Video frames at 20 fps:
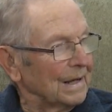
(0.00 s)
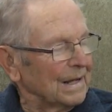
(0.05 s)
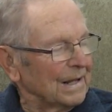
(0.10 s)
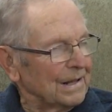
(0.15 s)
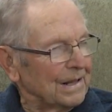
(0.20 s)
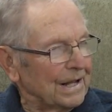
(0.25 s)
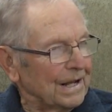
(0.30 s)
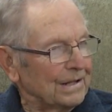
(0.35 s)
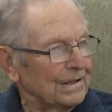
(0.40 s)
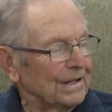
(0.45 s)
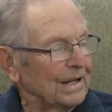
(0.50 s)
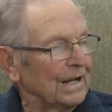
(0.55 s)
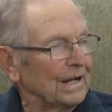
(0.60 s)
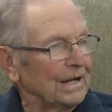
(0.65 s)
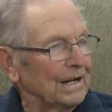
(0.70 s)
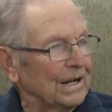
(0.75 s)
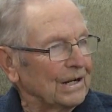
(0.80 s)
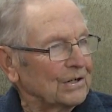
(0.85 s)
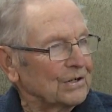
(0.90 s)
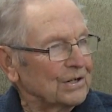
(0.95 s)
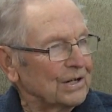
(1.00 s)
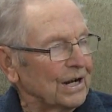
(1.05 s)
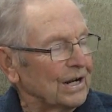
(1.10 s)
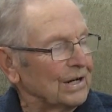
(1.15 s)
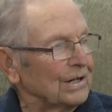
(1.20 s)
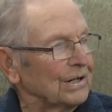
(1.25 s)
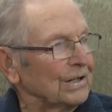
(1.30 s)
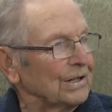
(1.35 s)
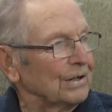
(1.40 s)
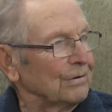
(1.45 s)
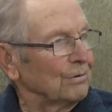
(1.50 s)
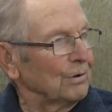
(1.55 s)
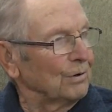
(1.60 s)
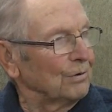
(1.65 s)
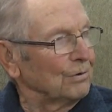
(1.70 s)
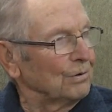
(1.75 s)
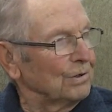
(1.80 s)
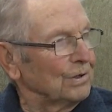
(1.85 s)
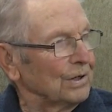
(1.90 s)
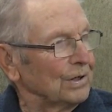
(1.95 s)
Then they extended the
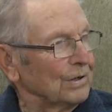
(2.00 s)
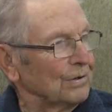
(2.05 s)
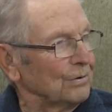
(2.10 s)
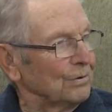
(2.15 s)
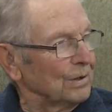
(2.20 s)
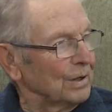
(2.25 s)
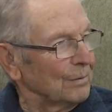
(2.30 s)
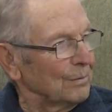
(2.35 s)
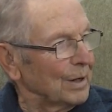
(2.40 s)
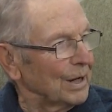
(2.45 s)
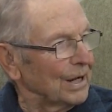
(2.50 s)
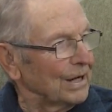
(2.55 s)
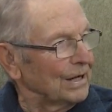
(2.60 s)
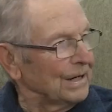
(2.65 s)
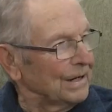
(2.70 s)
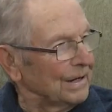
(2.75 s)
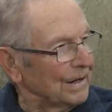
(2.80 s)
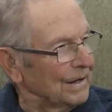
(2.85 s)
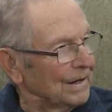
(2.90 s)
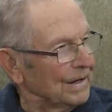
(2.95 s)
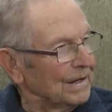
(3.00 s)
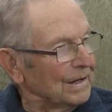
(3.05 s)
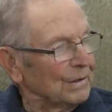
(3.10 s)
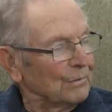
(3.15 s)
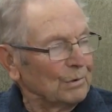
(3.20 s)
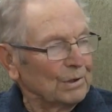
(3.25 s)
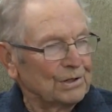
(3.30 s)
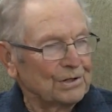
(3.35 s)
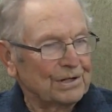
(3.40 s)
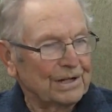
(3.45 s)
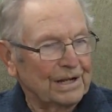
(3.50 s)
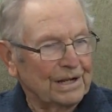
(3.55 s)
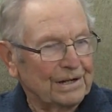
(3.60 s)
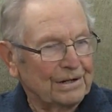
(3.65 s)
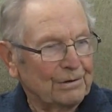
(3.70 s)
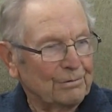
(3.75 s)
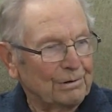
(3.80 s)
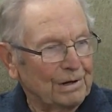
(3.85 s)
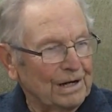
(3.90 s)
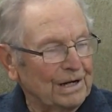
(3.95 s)
road to Kootenay Bay, which they had
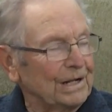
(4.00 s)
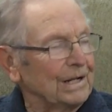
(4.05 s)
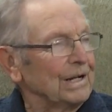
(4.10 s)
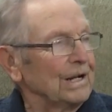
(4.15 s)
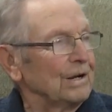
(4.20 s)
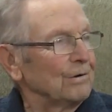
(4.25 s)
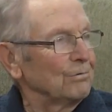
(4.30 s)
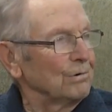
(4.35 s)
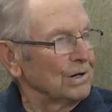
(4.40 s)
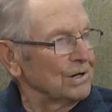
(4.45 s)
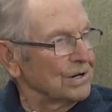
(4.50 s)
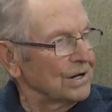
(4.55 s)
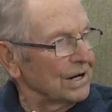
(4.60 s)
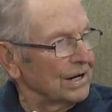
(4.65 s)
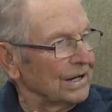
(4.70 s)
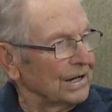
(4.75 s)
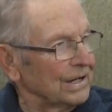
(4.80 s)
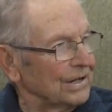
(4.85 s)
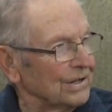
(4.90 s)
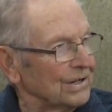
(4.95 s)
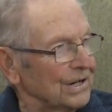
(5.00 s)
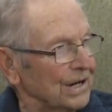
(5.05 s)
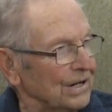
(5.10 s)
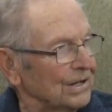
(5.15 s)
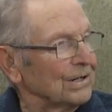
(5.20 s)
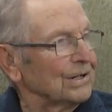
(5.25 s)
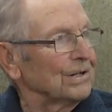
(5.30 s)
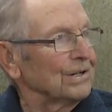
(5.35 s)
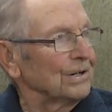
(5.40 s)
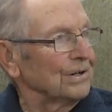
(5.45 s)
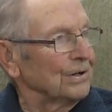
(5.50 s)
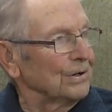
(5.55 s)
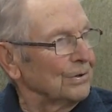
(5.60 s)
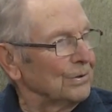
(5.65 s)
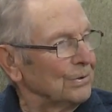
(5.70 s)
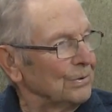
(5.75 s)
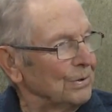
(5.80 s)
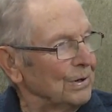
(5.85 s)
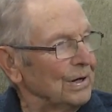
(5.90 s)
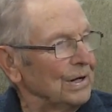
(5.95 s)
originally intended to
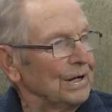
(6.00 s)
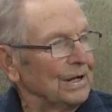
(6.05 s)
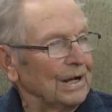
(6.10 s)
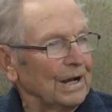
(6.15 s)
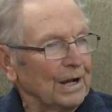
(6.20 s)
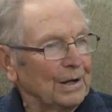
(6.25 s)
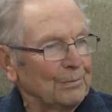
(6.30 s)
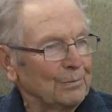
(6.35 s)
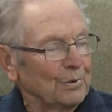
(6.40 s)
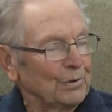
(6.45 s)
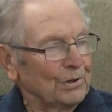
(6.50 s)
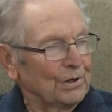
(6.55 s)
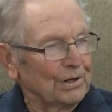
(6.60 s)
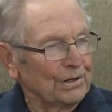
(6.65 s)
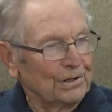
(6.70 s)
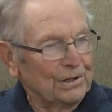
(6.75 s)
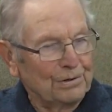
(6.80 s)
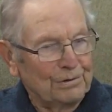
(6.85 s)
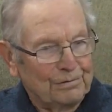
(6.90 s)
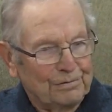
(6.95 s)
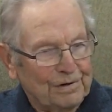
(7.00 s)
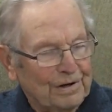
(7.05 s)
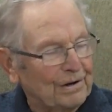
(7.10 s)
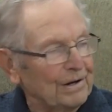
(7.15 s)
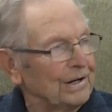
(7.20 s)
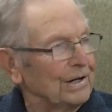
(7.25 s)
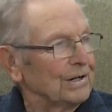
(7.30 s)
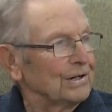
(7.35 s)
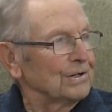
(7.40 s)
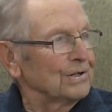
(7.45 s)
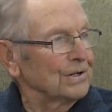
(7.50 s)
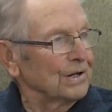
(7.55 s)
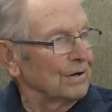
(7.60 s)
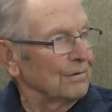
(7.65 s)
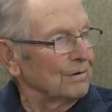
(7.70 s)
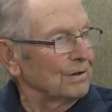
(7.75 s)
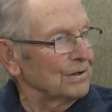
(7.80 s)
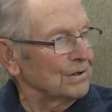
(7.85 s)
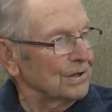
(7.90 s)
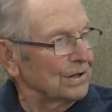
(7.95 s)
do, and put on new ferry in
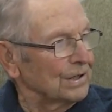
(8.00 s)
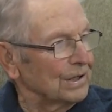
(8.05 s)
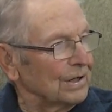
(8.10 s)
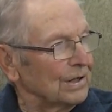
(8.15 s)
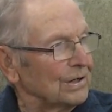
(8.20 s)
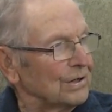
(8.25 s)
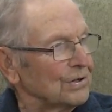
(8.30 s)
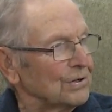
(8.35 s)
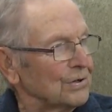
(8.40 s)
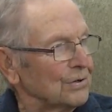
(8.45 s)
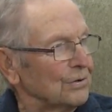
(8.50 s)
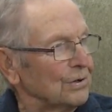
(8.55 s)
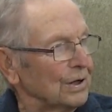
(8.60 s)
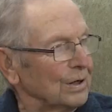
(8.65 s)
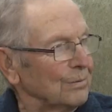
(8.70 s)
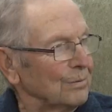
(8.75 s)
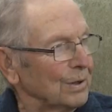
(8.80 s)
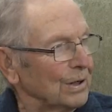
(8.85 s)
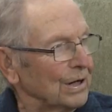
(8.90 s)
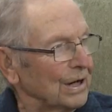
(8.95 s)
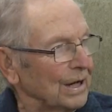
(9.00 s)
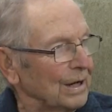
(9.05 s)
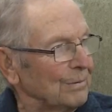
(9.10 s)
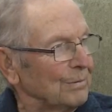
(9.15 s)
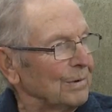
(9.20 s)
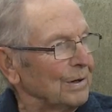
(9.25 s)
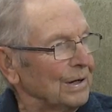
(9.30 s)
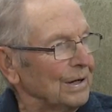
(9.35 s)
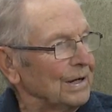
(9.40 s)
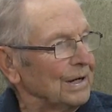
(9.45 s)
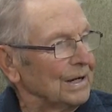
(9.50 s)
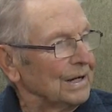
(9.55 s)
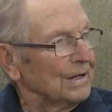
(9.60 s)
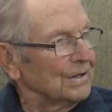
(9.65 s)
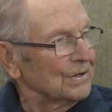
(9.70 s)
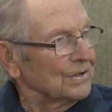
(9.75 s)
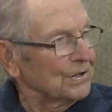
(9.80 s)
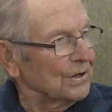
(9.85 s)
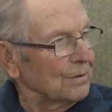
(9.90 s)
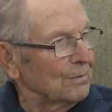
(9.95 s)
service, and then Asukin became
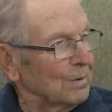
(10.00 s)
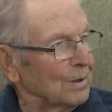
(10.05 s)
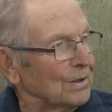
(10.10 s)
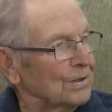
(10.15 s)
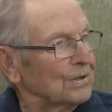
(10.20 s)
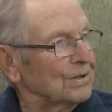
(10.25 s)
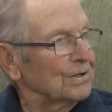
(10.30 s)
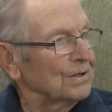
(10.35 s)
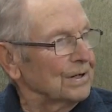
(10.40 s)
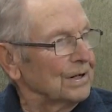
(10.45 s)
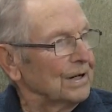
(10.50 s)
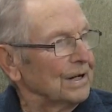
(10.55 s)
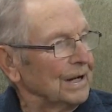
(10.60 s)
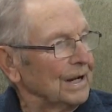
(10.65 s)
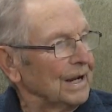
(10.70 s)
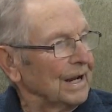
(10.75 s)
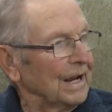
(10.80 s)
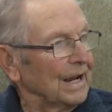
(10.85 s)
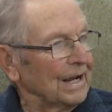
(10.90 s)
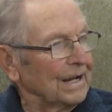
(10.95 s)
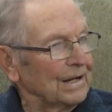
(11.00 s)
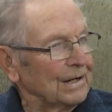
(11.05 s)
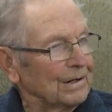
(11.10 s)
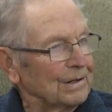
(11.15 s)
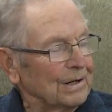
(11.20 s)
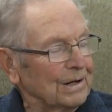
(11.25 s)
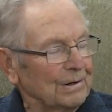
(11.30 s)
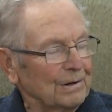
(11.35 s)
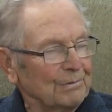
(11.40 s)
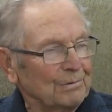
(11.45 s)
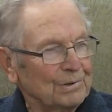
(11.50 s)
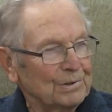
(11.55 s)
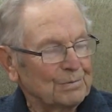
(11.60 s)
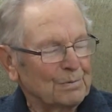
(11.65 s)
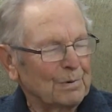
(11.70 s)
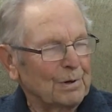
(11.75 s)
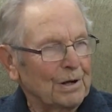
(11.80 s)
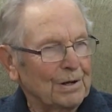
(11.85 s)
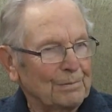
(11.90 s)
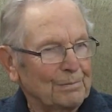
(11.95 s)
surplus and was
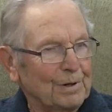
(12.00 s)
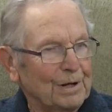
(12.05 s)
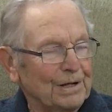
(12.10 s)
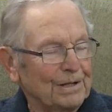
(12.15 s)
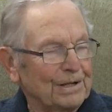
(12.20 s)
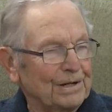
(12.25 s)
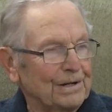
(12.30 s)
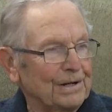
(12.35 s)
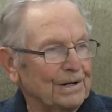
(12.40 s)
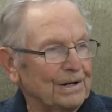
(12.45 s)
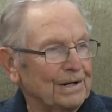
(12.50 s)
bought by the